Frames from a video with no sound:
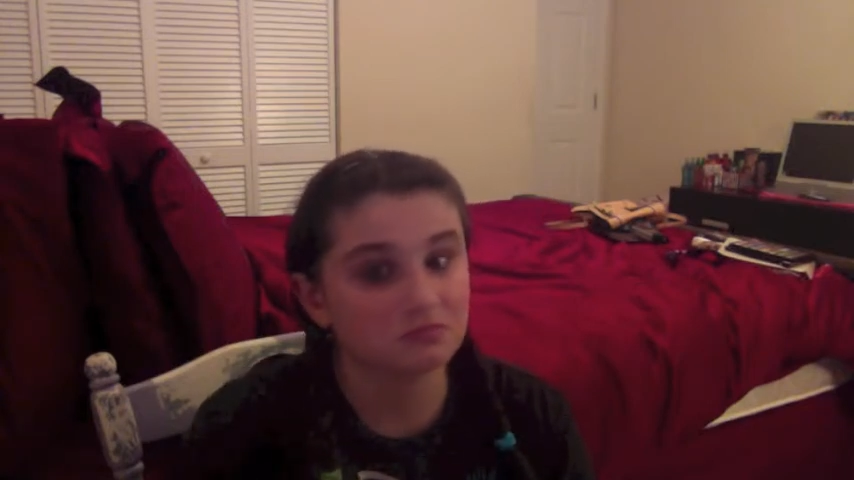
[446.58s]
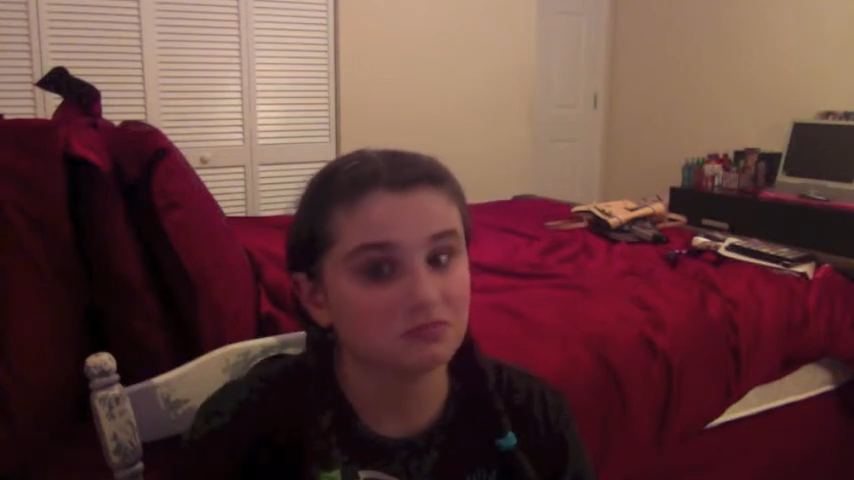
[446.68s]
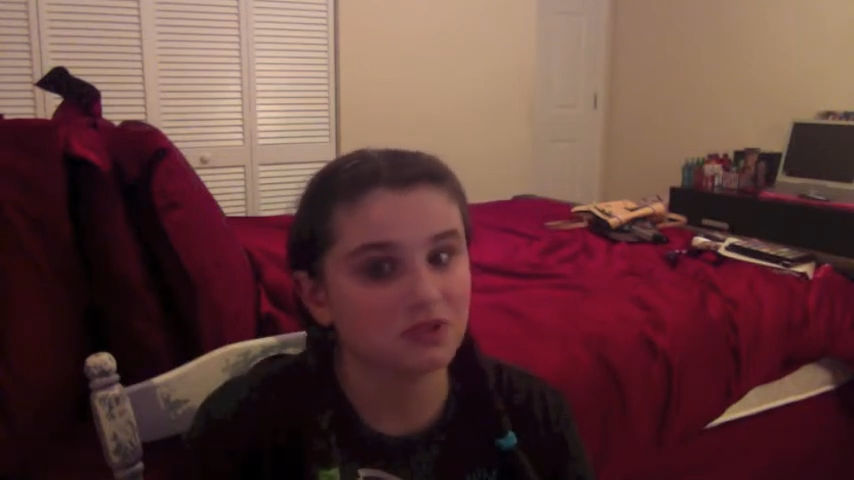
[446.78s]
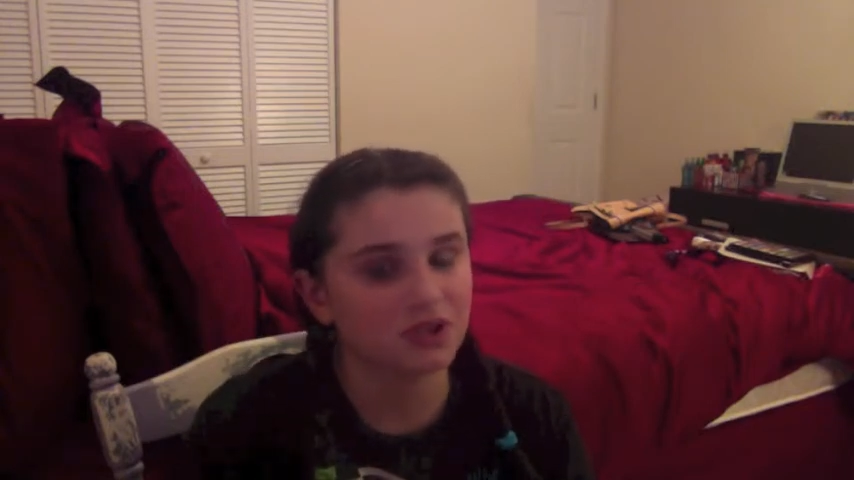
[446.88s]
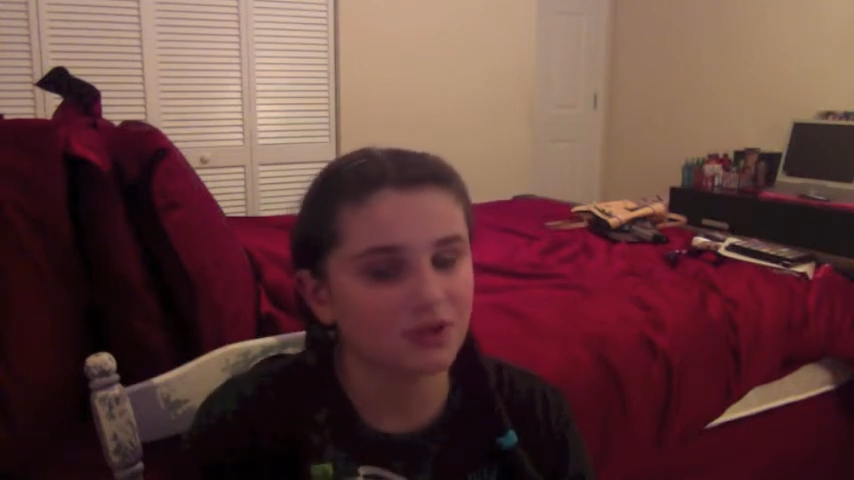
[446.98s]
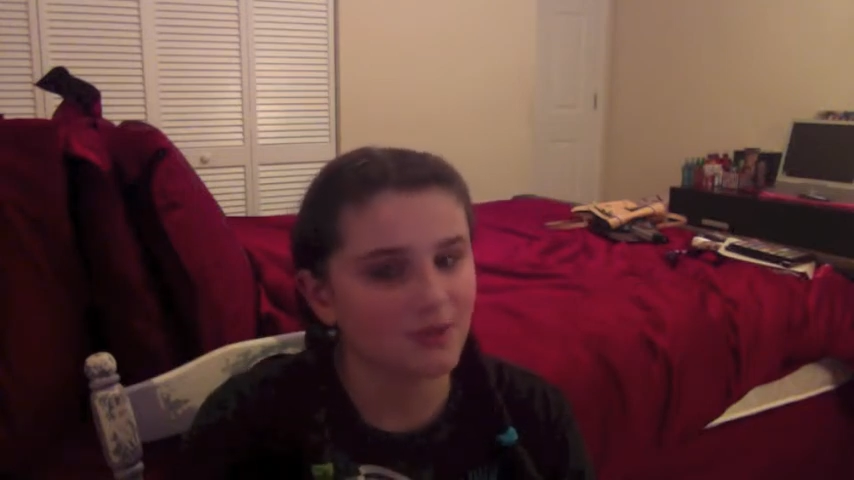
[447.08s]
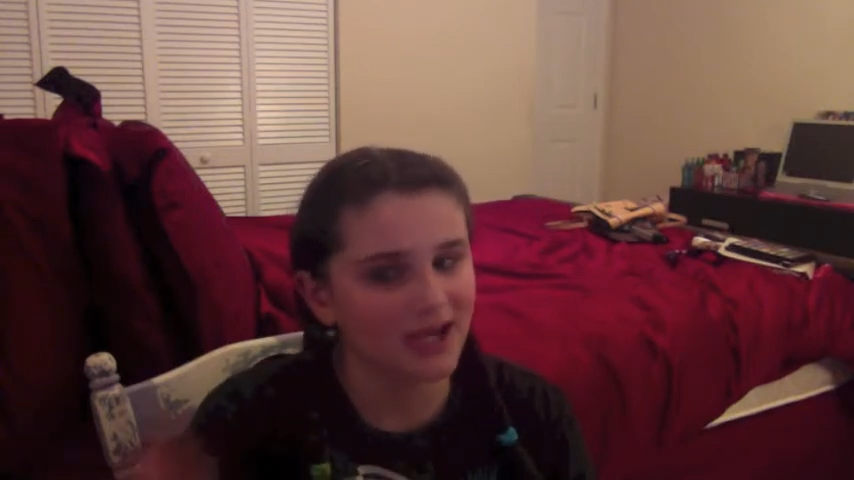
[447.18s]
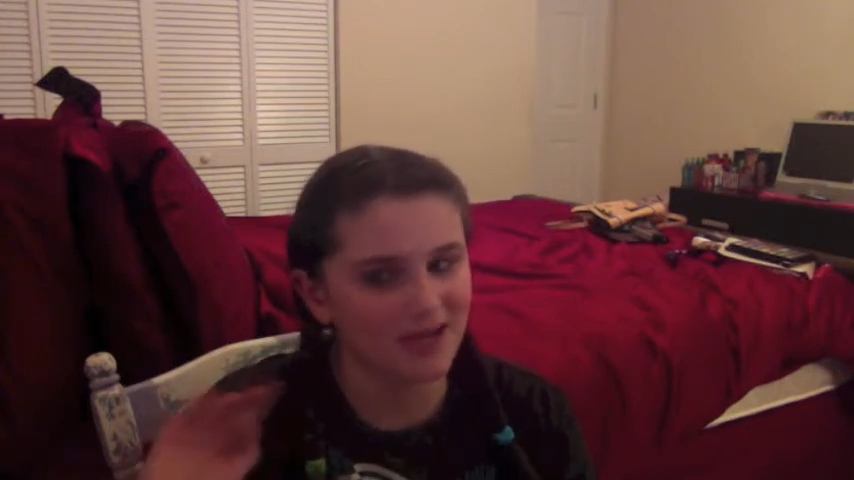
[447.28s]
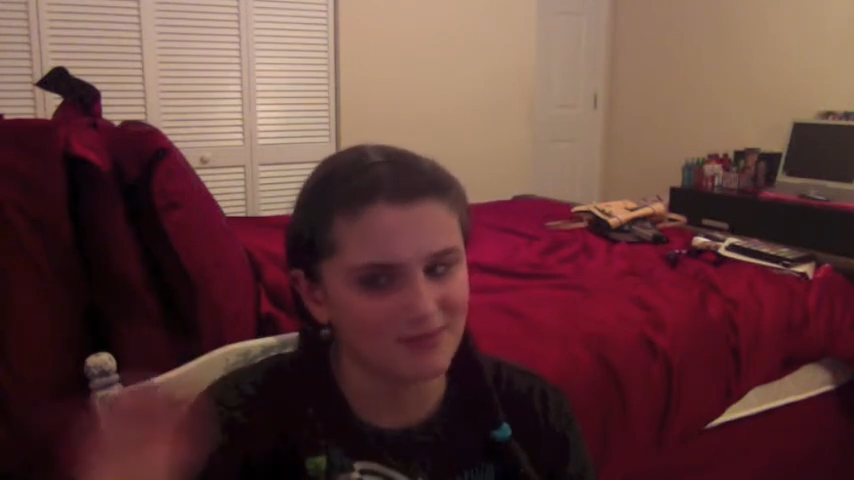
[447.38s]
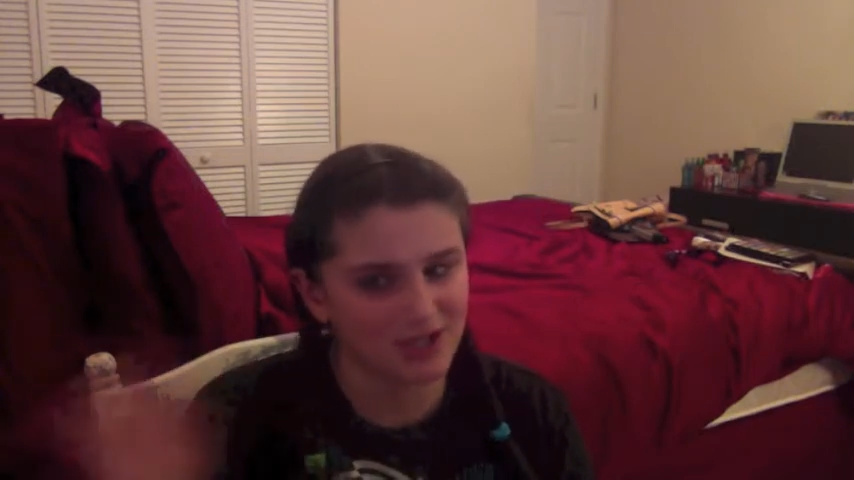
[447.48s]
with the way
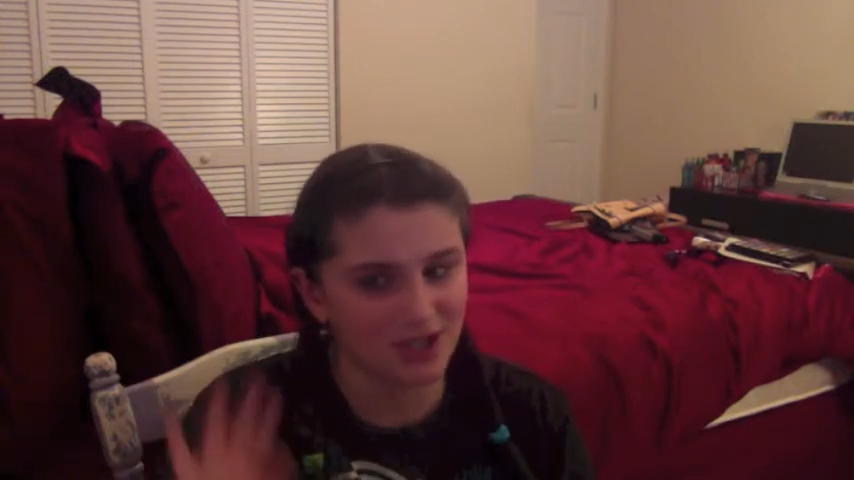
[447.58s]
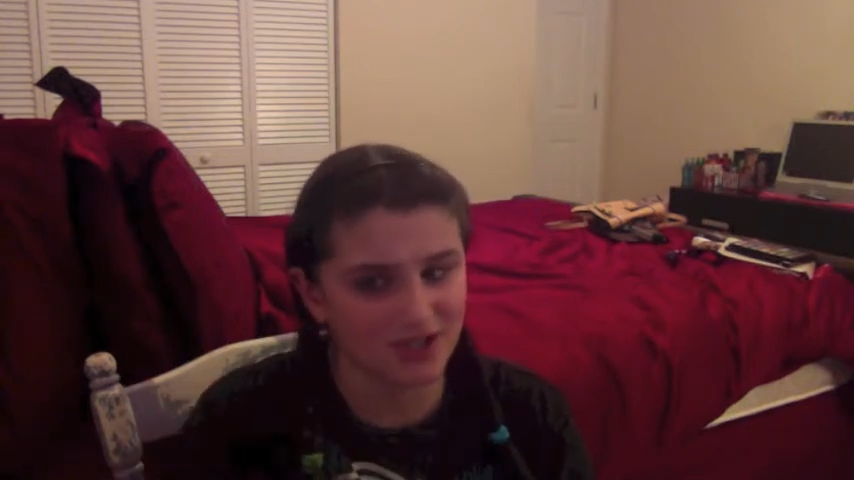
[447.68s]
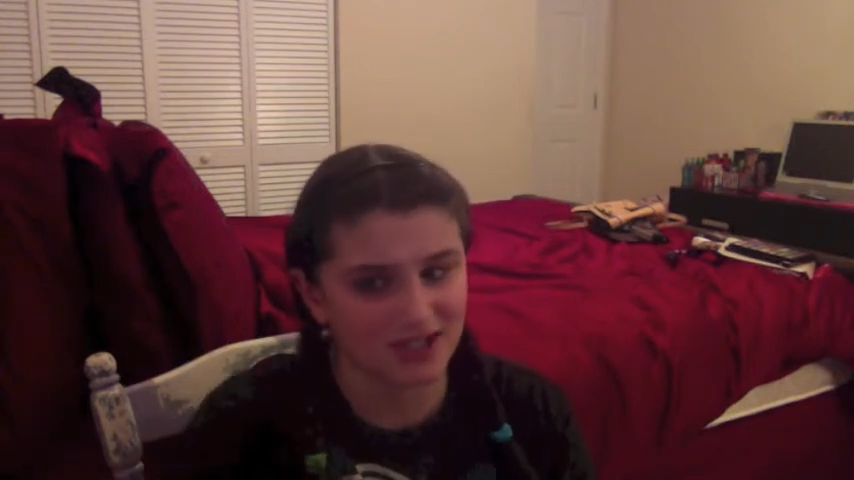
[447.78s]
I'm being on this